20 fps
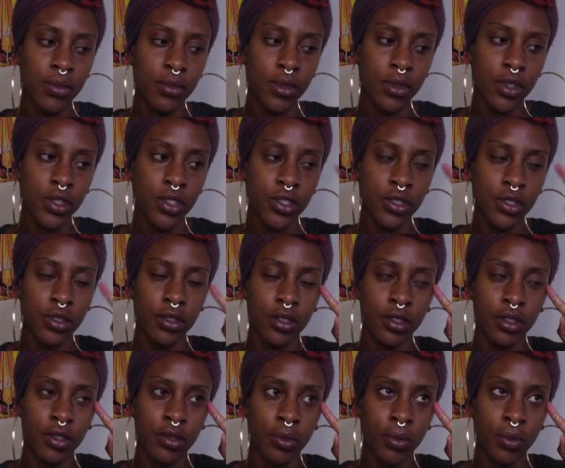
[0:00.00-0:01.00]

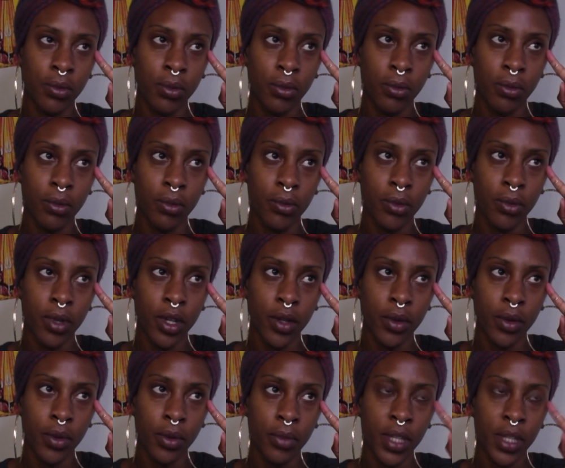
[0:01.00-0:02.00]
certain
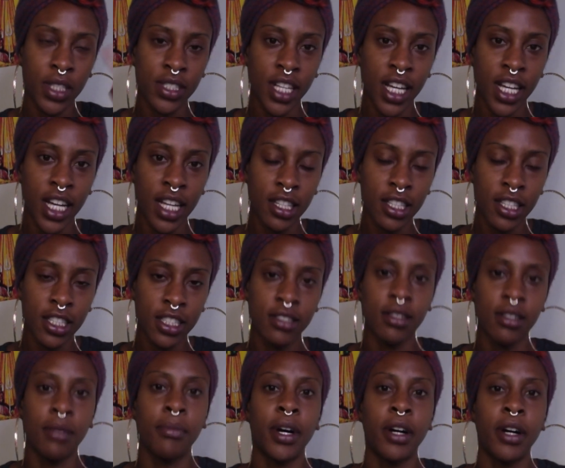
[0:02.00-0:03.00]
mentalities
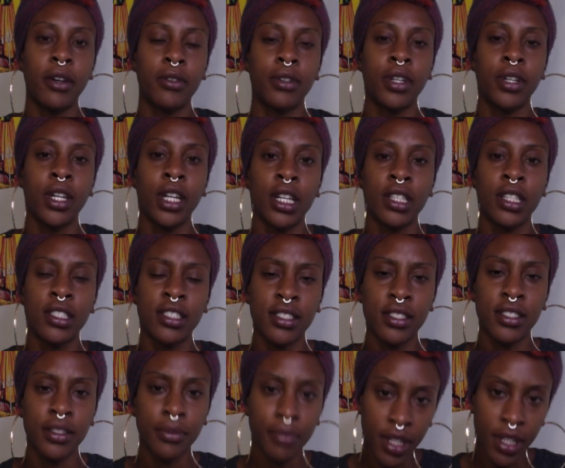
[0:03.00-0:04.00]
about
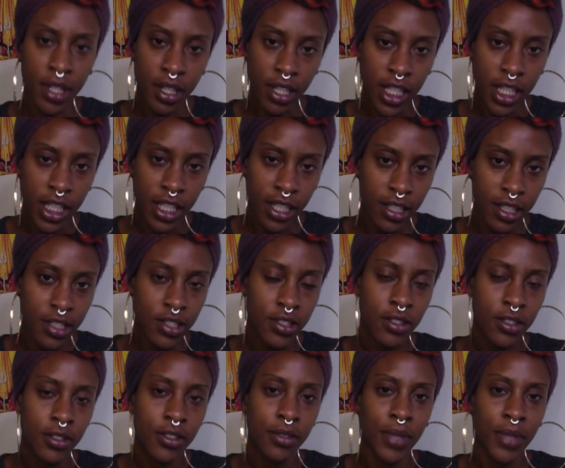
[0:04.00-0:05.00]
stability,
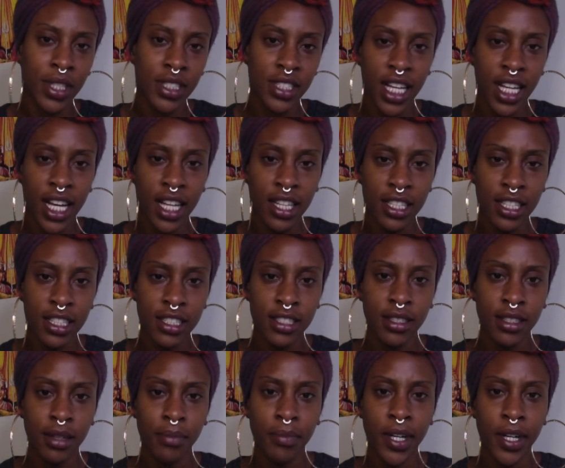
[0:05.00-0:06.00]
certain mentalities
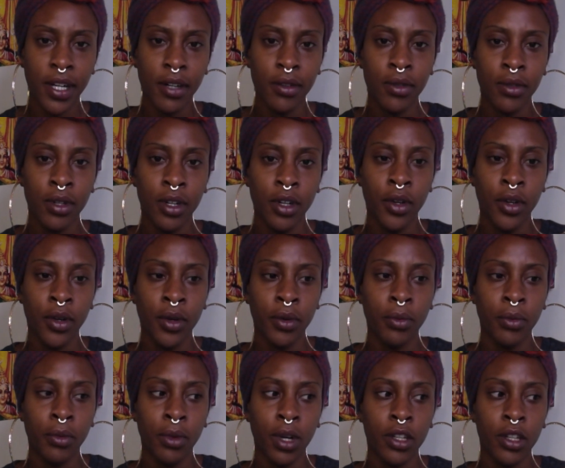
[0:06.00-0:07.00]
about
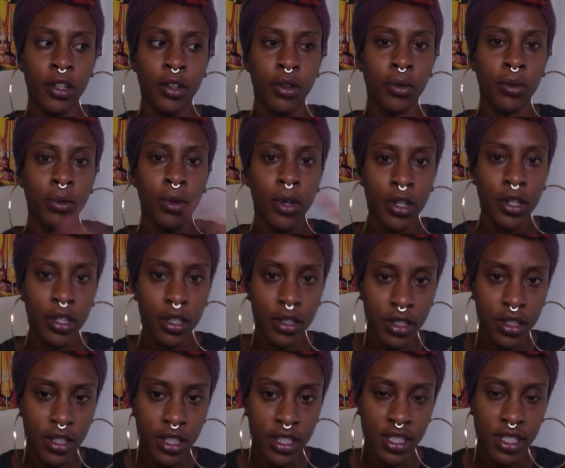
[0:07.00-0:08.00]
what your work
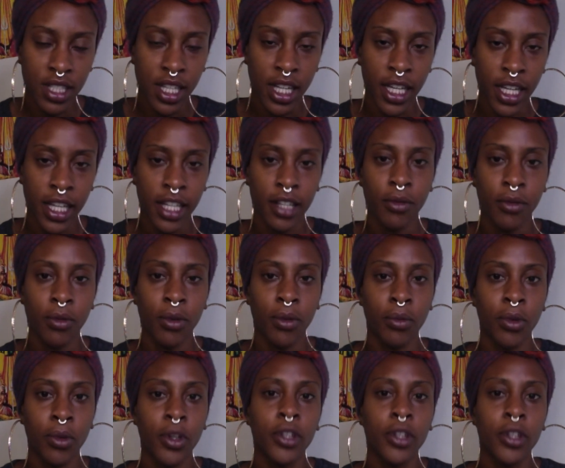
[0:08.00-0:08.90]
looks like or what